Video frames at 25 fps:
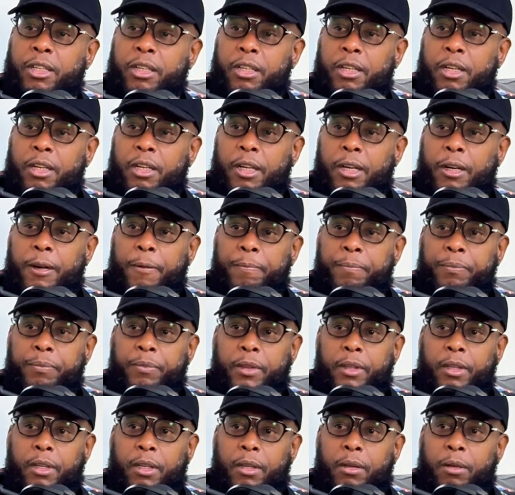
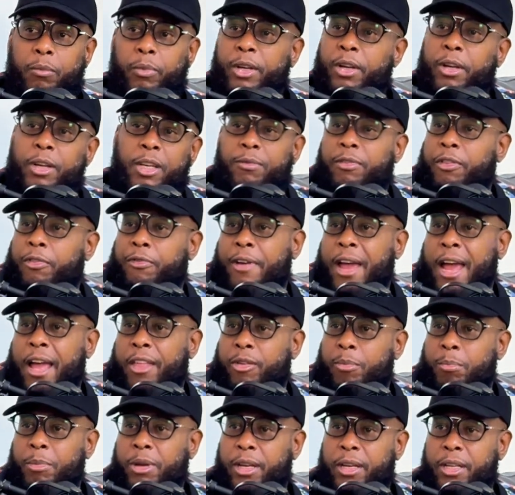We couldn't even fathom
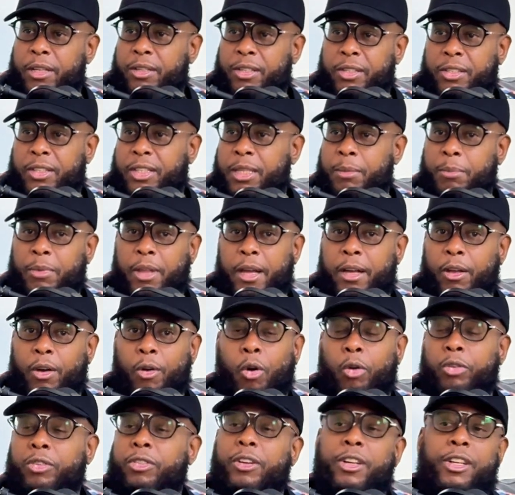it. It just seemed like an
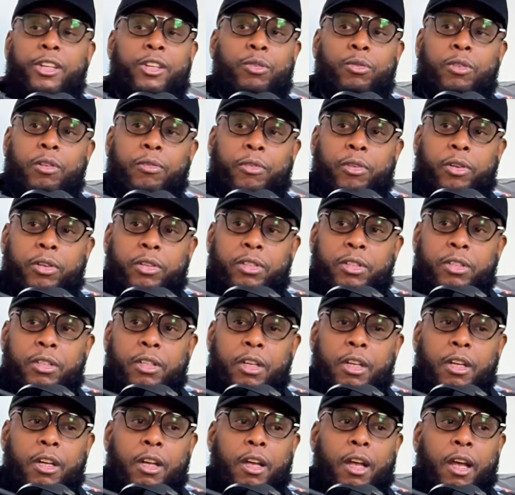alternate universe.
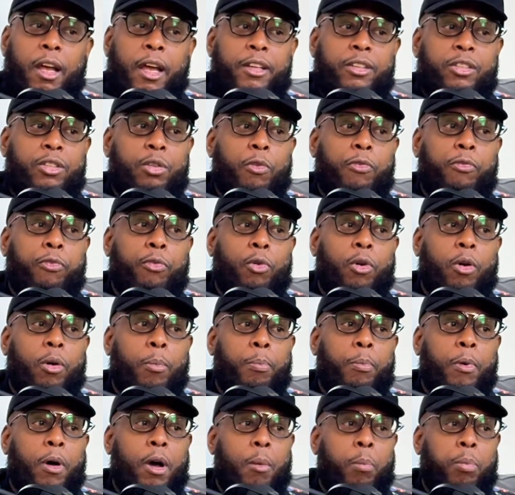And so for
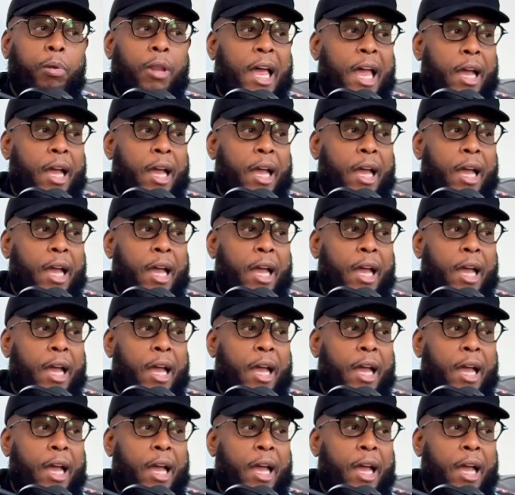a black